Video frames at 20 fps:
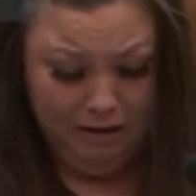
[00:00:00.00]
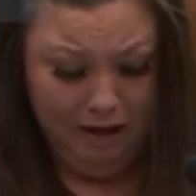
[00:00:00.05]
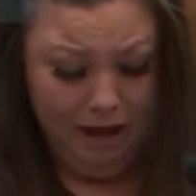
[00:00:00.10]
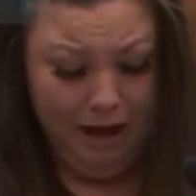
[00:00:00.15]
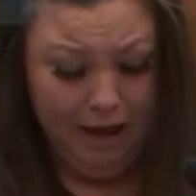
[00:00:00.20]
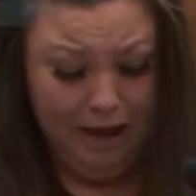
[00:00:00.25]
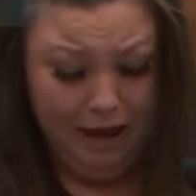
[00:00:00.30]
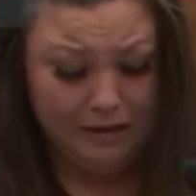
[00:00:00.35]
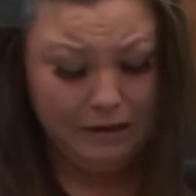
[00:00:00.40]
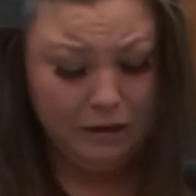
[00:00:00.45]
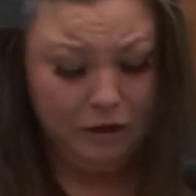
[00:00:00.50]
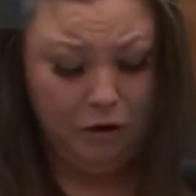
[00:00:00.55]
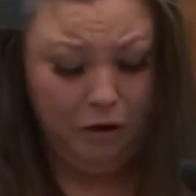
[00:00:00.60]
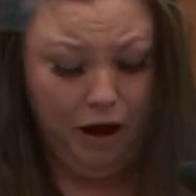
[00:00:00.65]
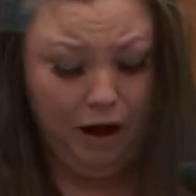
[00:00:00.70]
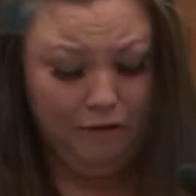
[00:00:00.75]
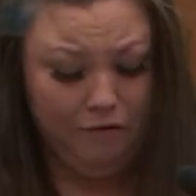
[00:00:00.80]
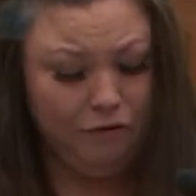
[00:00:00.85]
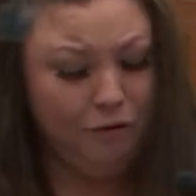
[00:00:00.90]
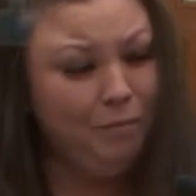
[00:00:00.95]
I had to
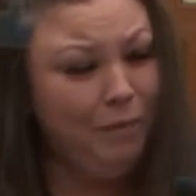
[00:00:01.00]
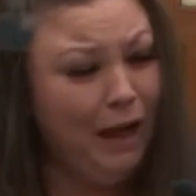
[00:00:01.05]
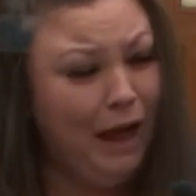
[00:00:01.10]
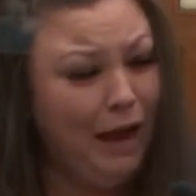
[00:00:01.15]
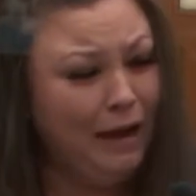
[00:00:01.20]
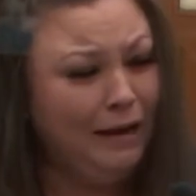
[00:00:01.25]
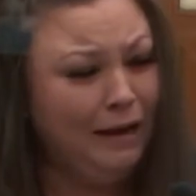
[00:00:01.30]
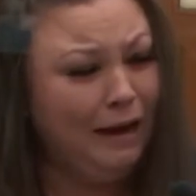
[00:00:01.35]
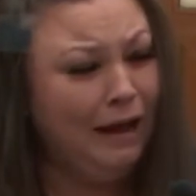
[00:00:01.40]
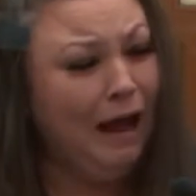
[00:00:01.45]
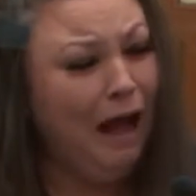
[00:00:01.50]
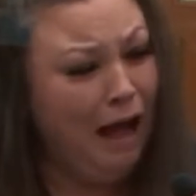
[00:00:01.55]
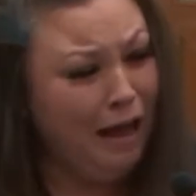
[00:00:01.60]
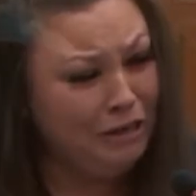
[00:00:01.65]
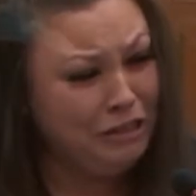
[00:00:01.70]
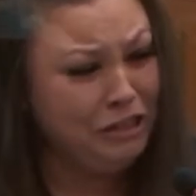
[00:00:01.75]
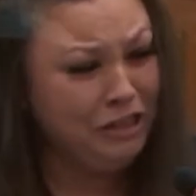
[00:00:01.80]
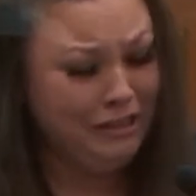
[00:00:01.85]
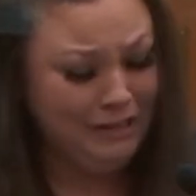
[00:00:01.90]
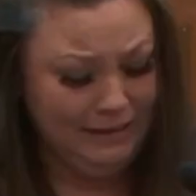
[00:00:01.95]
cry from behind a
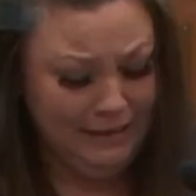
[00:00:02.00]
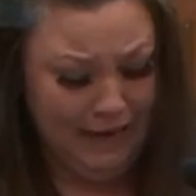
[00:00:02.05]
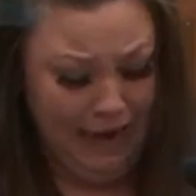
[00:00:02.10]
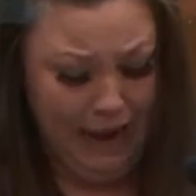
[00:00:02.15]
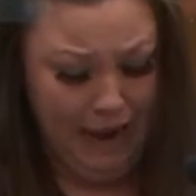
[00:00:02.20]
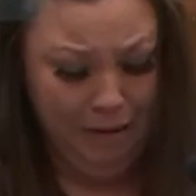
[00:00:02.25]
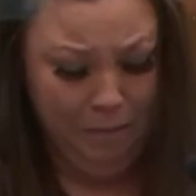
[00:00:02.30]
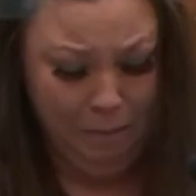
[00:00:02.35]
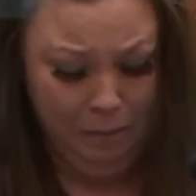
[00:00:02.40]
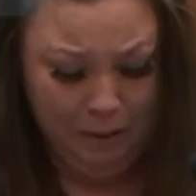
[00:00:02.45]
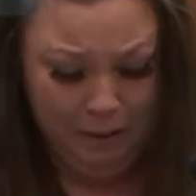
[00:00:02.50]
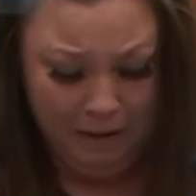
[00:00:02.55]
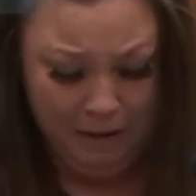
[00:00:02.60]
caution tape.